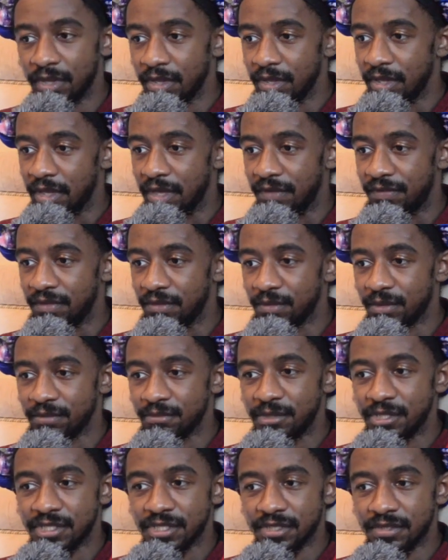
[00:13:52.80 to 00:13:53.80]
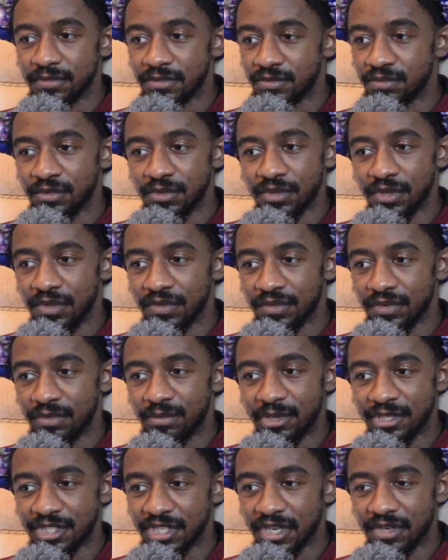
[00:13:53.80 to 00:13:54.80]
If you want me to walk you
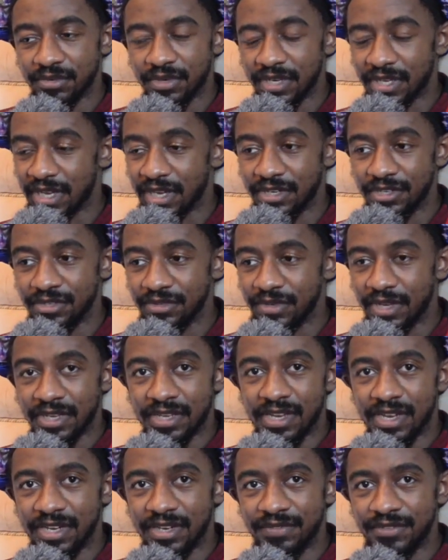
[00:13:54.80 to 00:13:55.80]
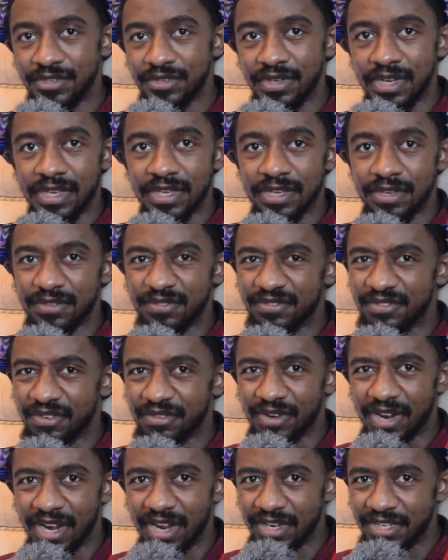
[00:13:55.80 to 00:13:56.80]
through my channel, I can do. I kind of do like a
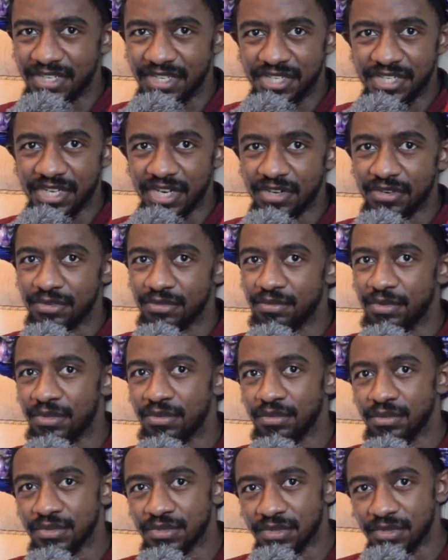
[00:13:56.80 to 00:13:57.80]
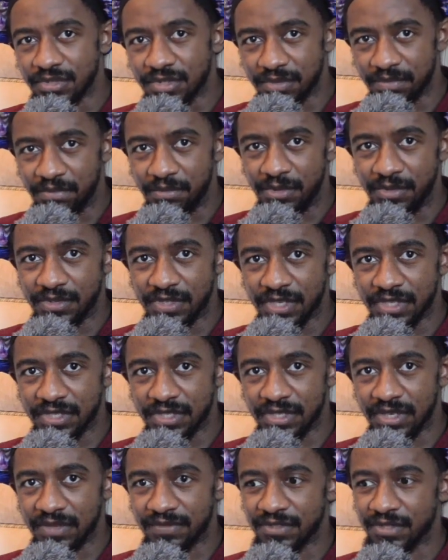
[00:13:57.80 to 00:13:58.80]
variety channel with all sorts of music
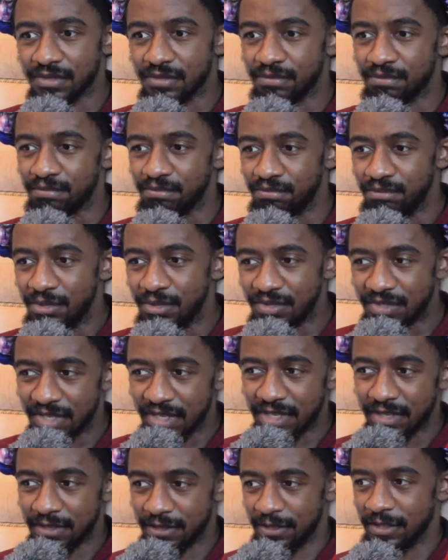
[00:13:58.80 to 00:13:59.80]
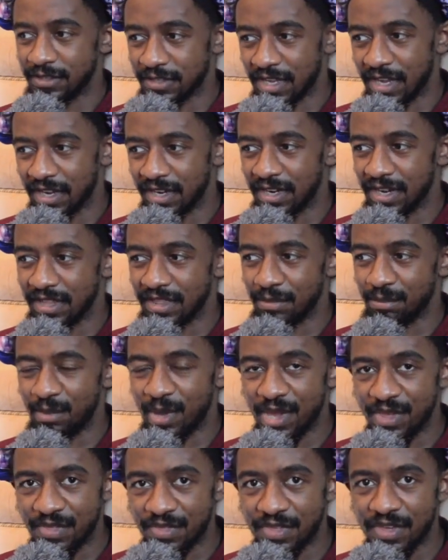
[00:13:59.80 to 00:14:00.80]
stuff, so music is kind of like the
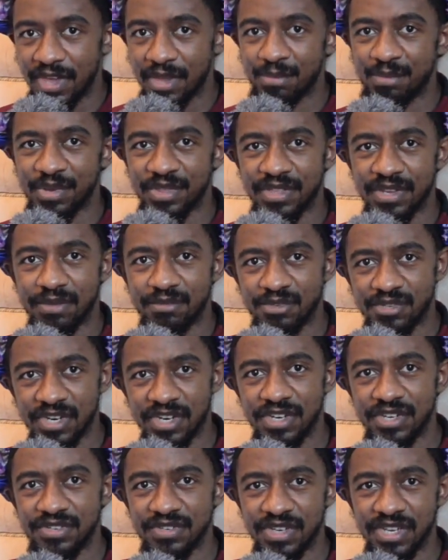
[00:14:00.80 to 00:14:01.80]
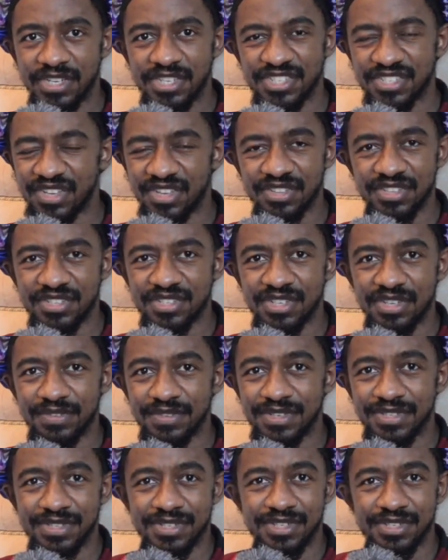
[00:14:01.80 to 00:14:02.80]
main thing, but then I'm trying to do like just other stuff
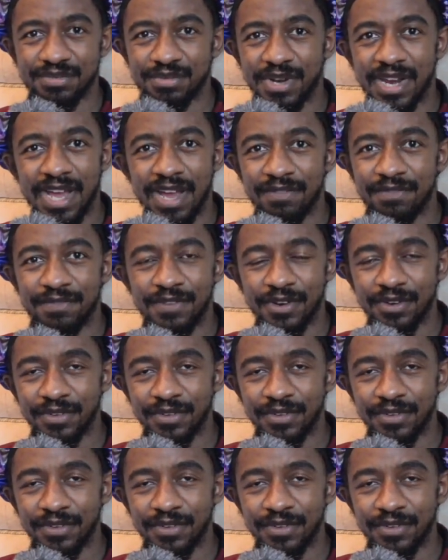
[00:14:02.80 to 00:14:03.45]
because I just want to have fun